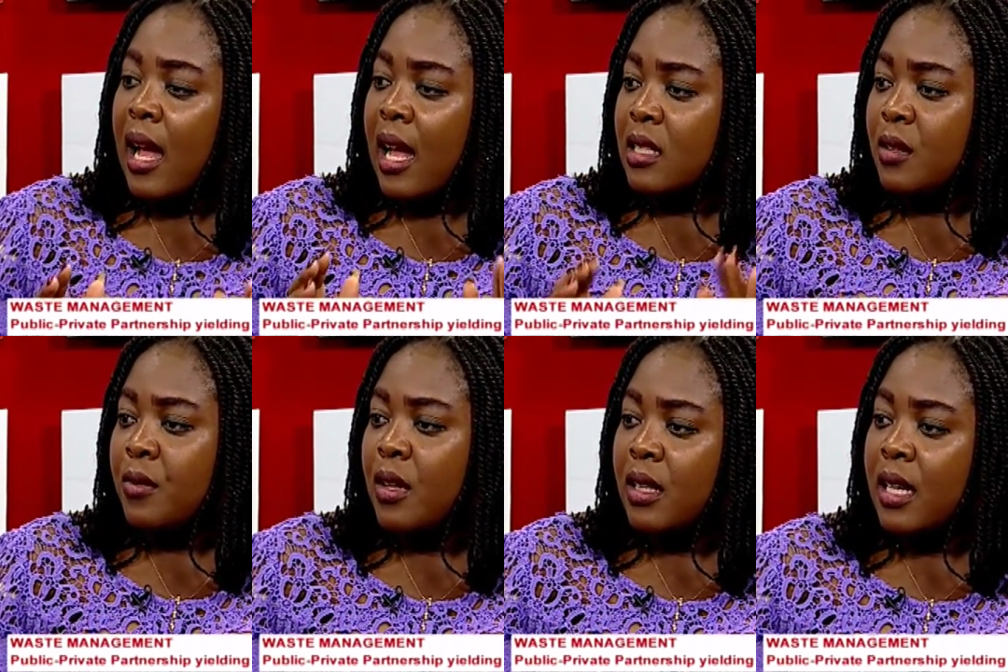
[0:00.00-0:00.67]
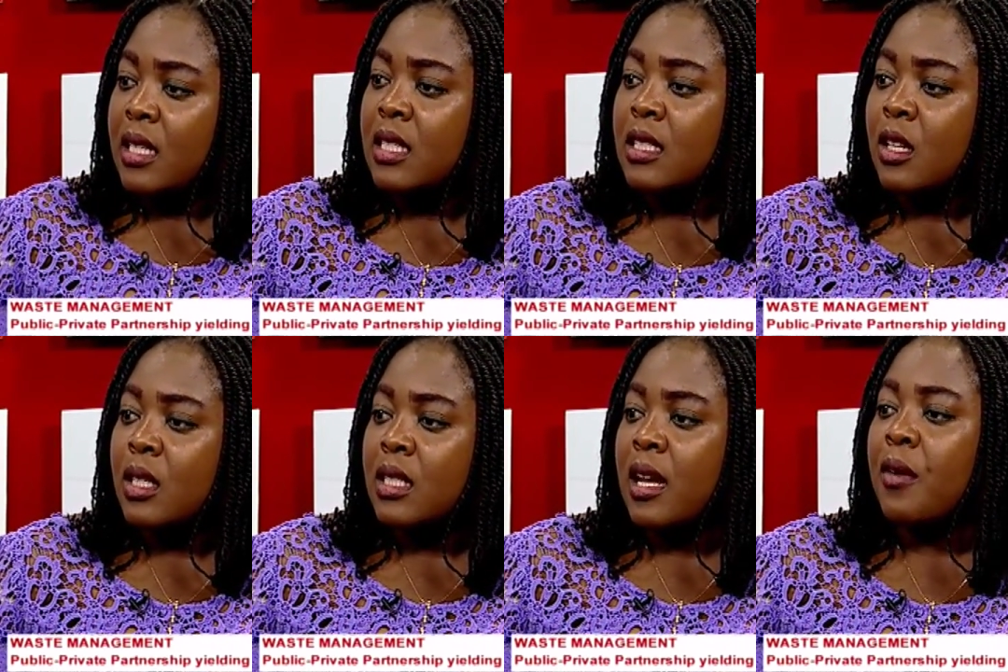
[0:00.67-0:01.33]
As if all that is
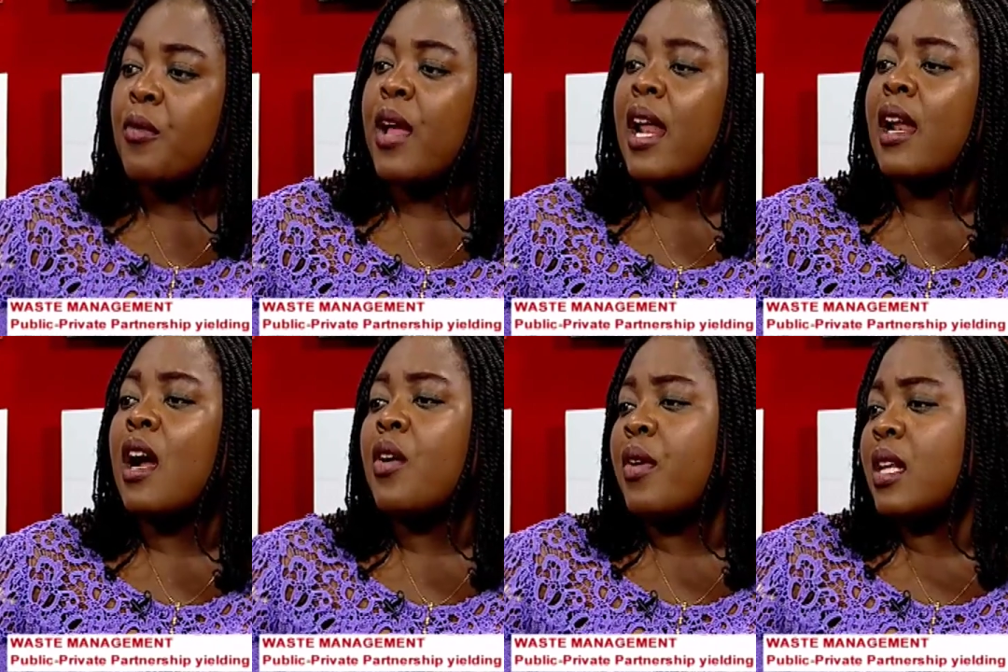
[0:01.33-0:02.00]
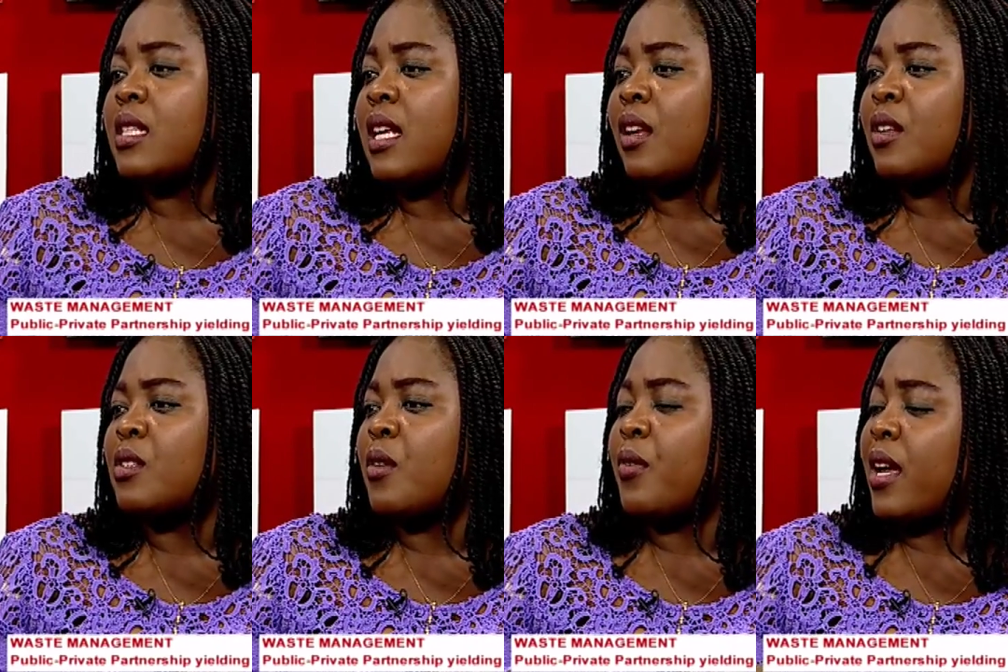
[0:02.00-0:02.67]
not enough, we are now creating a
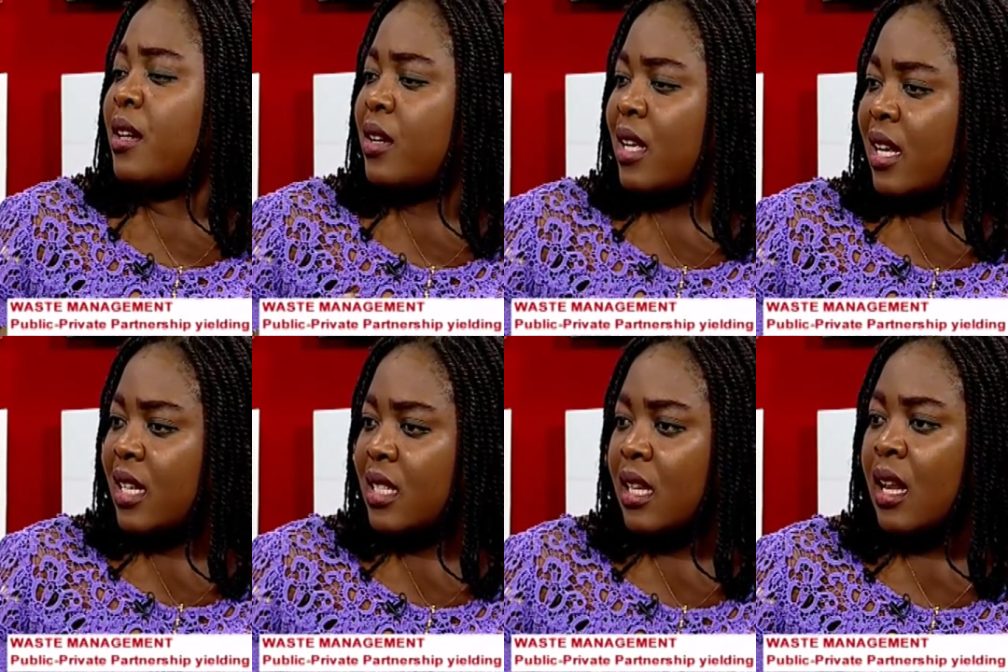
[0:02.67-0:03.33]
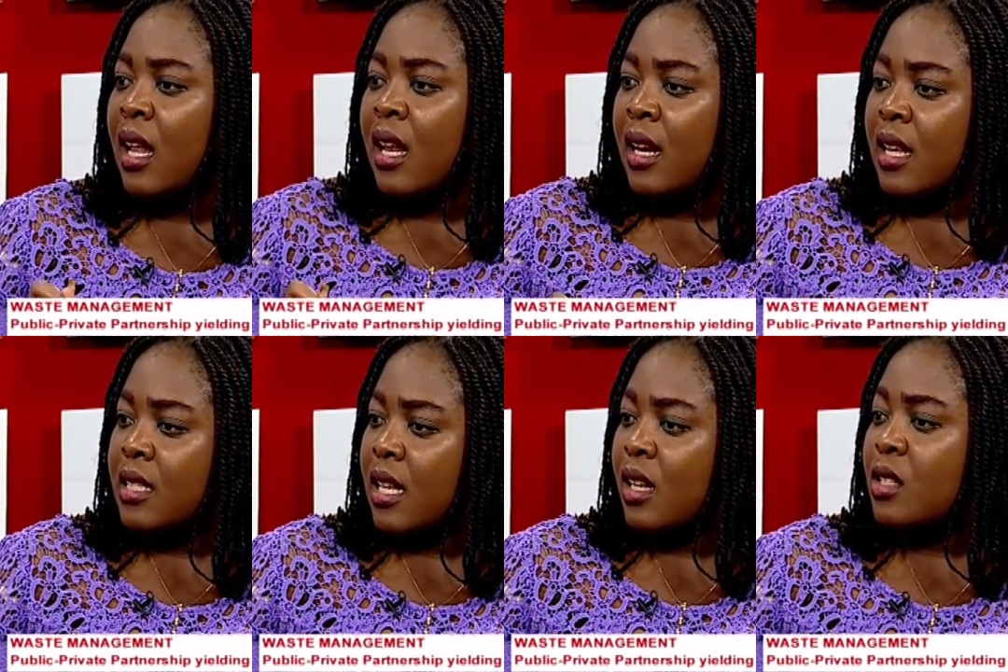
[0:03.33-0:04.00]
lot of education.
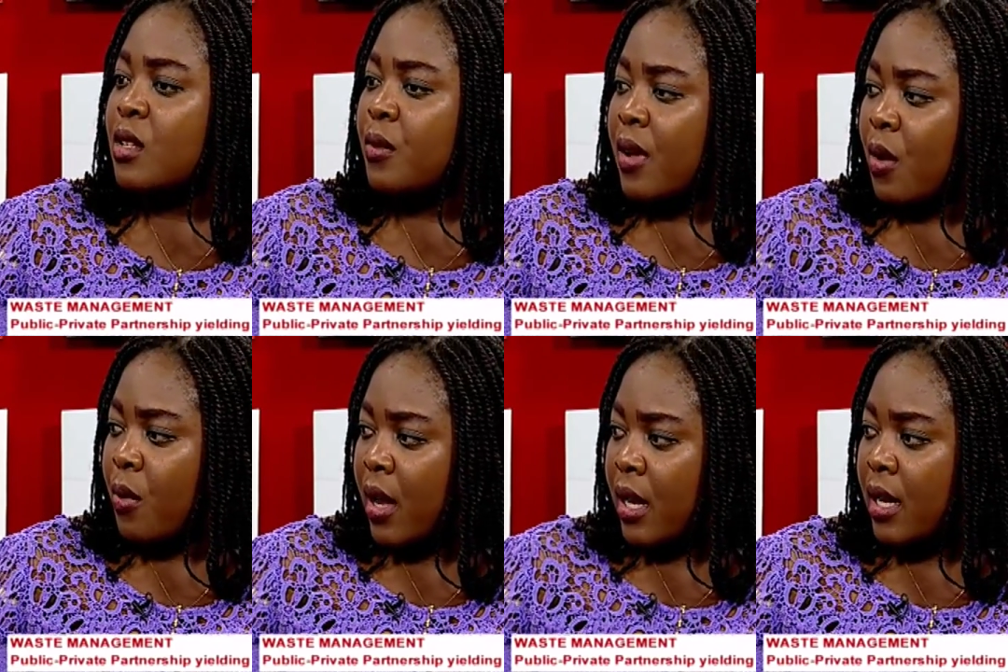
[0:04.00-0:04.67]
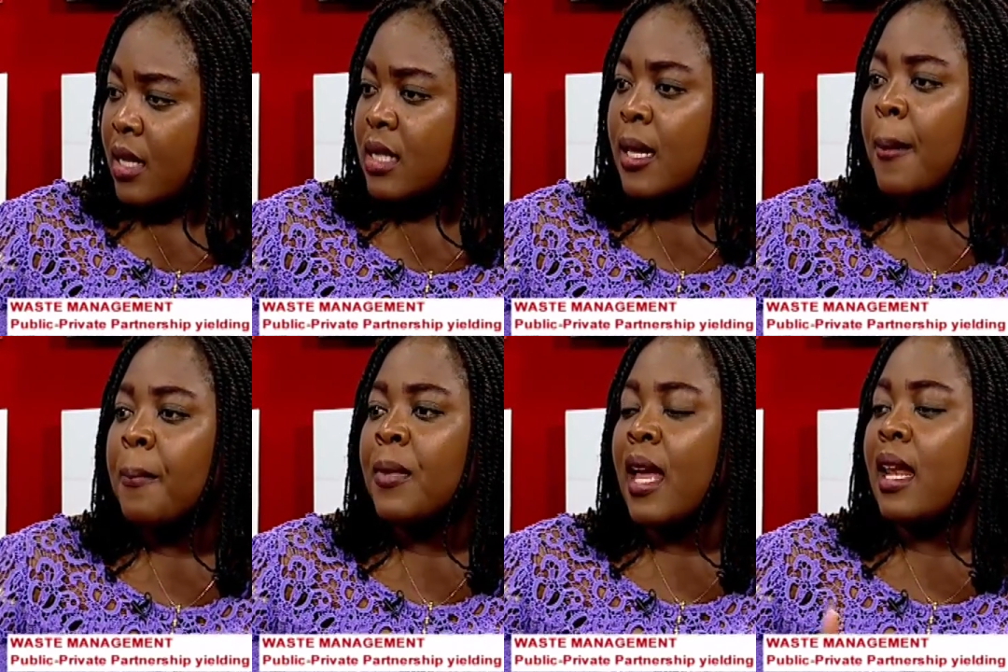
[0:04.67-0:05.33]
There's a lot of awareness,
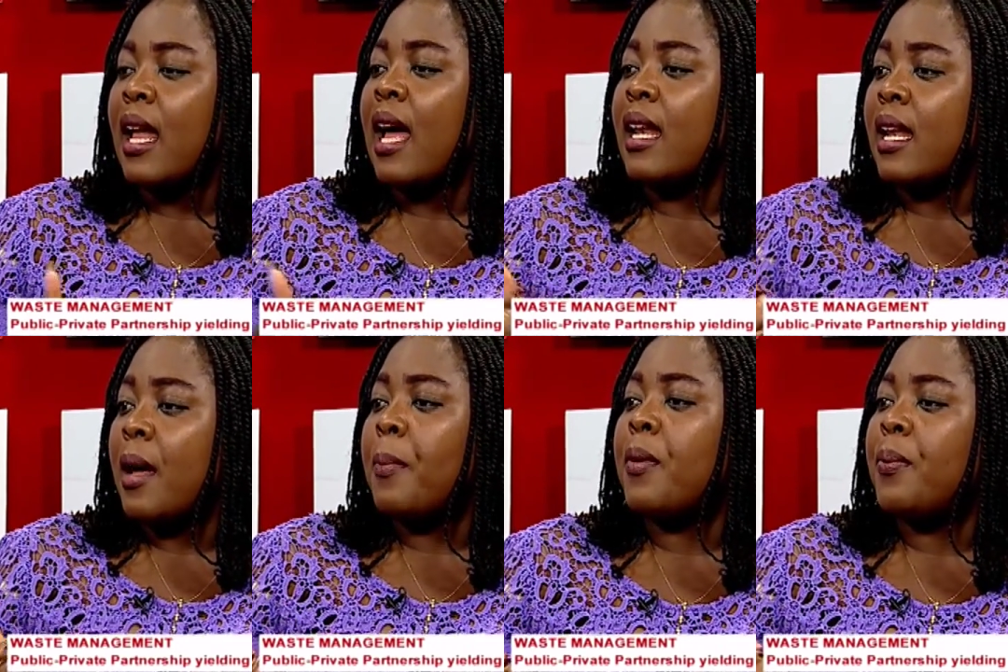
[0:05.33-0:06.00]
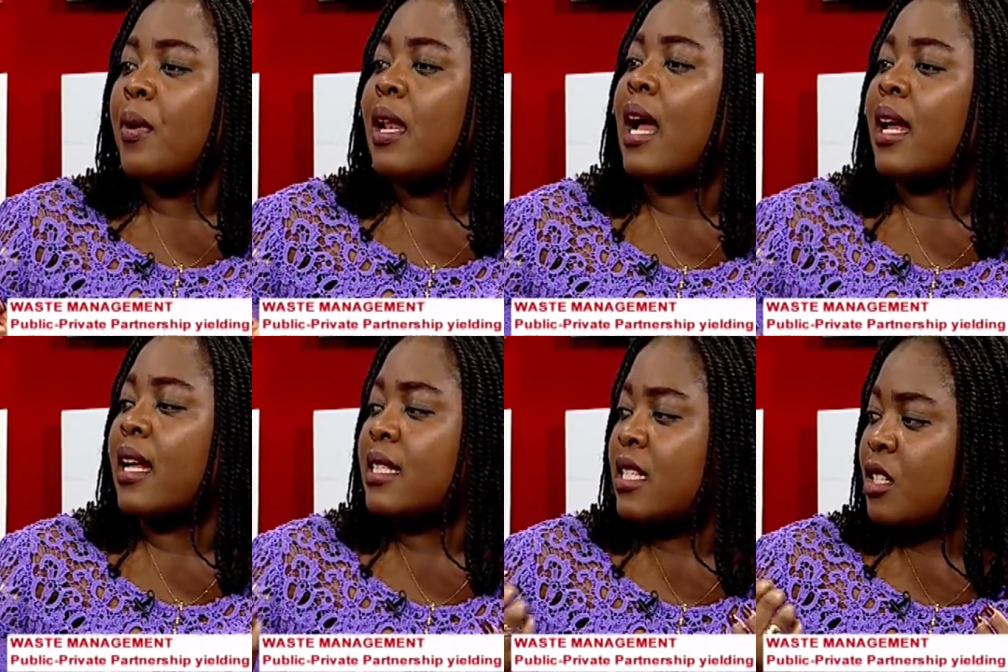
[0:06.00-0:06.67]
and other people are
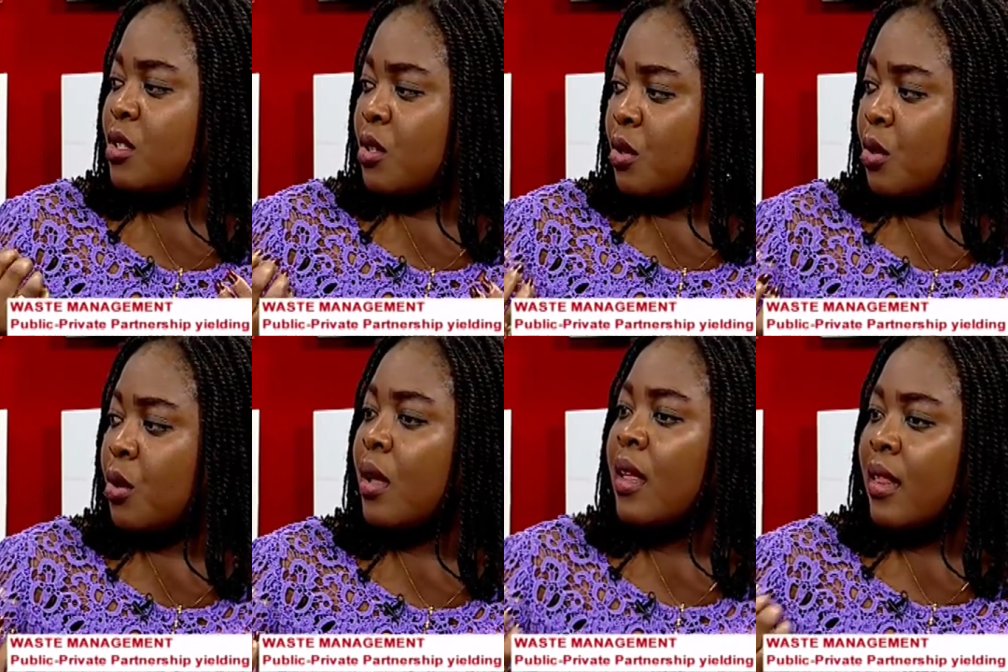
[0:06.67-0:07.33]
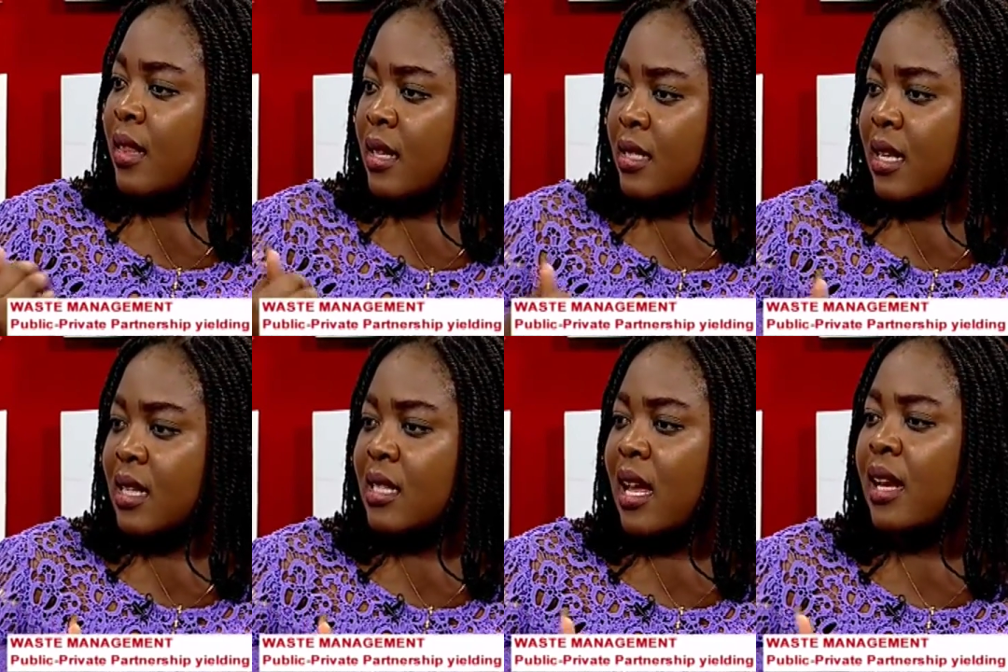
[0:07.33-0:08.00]
getting to know the
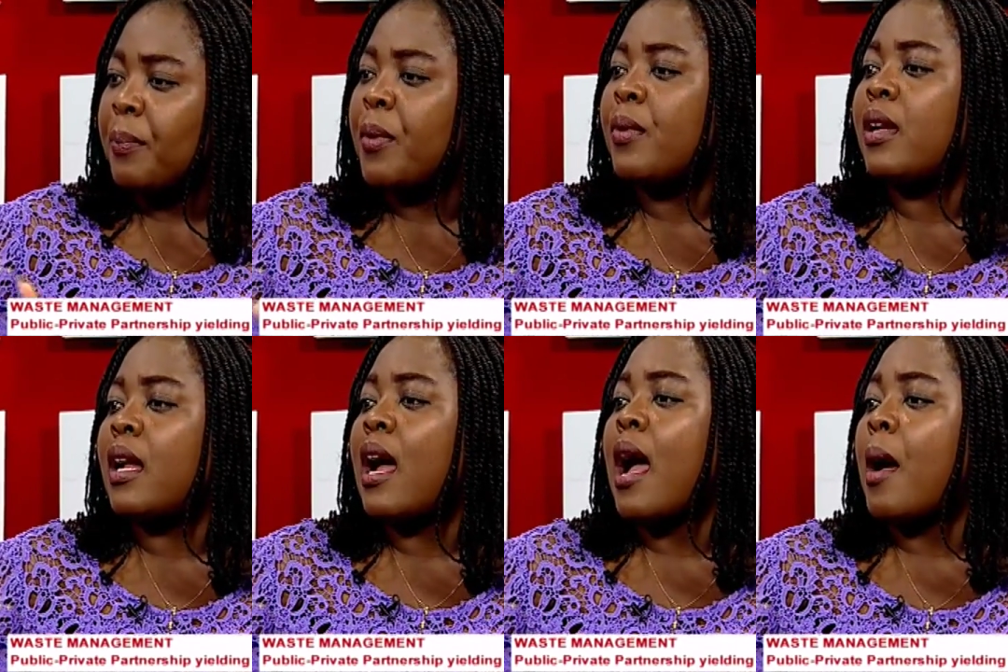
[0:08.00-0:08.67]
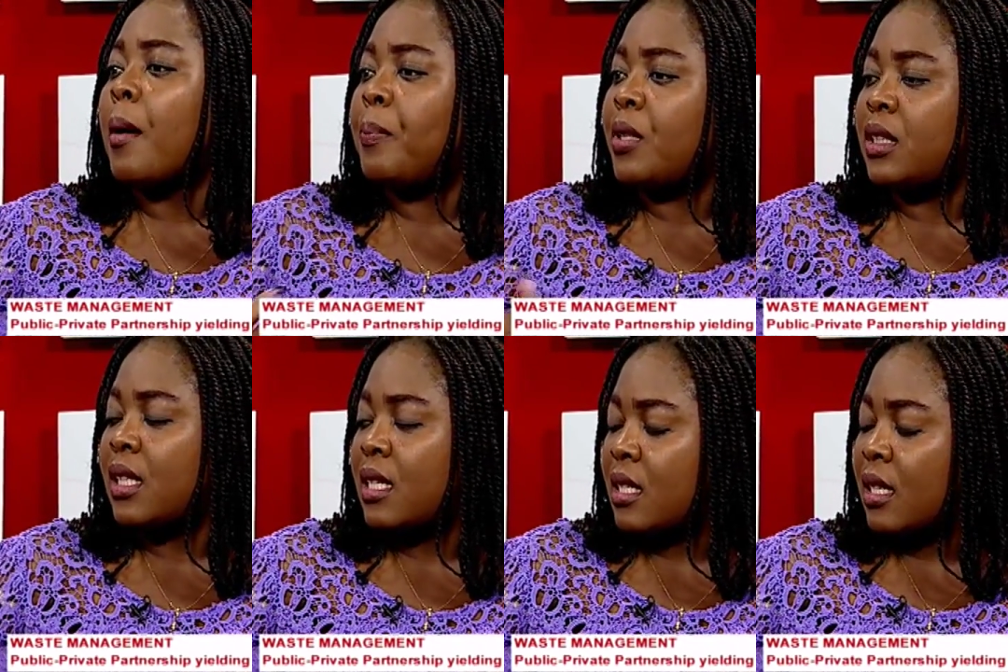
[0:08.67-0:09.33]
sector, and people now are
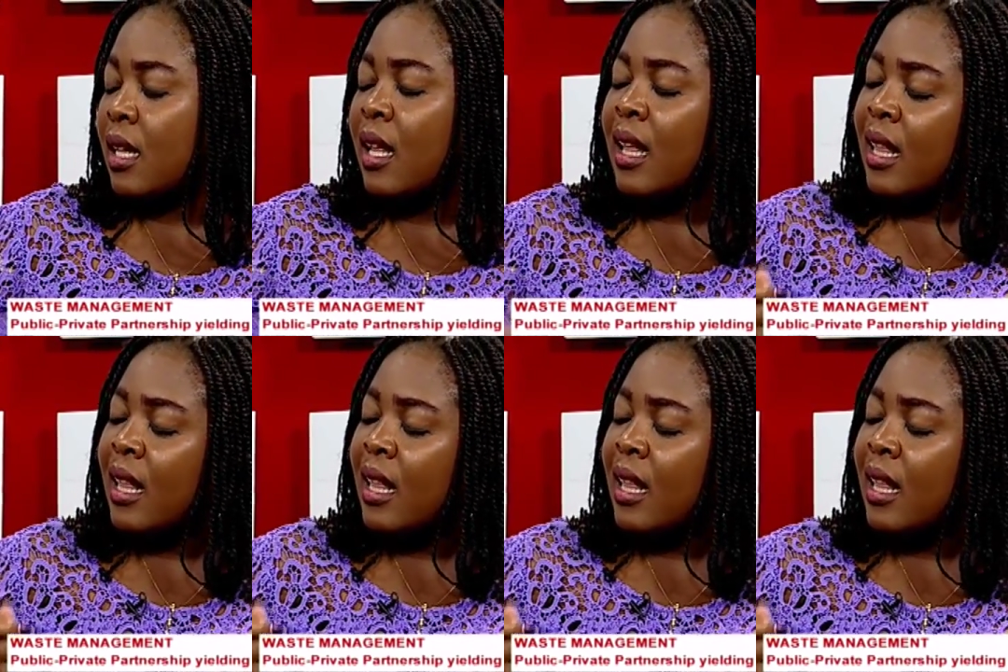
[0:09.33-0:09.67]
appreciating